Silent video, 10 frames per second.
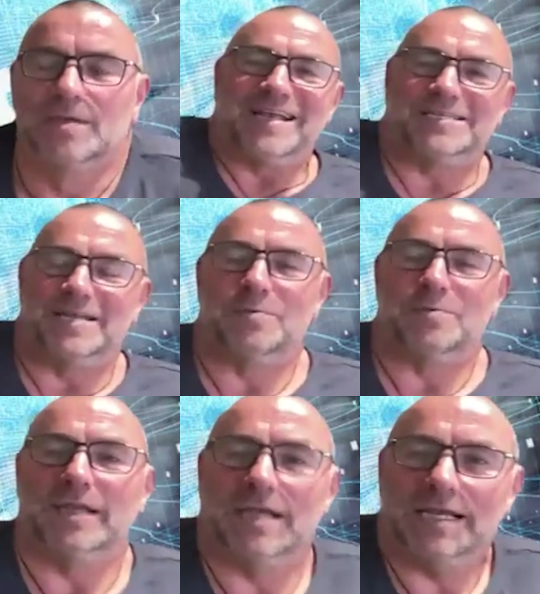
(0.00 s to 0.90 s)
And I
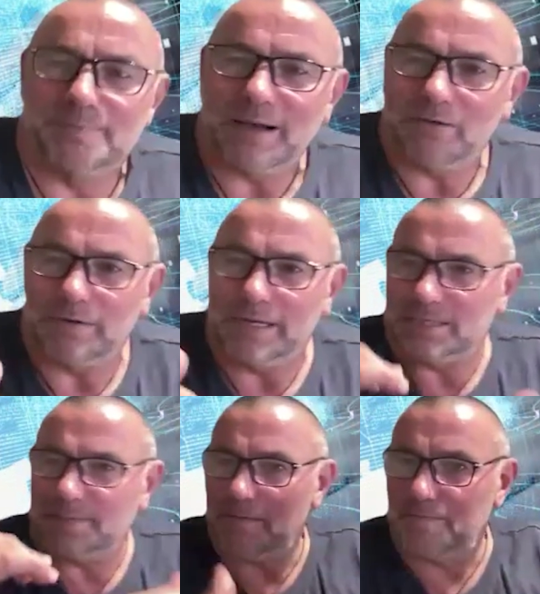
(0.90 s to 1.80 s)
said, well, it's
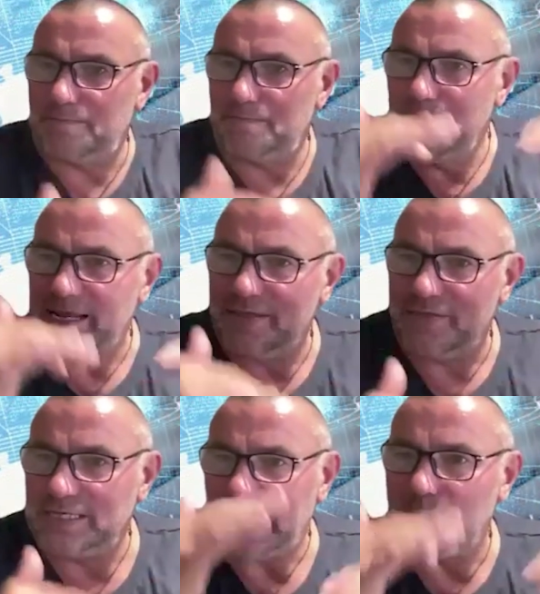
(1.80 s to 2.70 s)
about
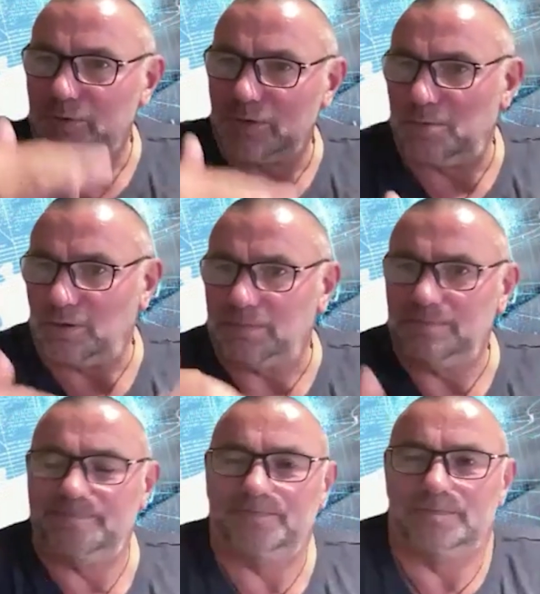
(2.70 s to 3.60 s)
making things equitable.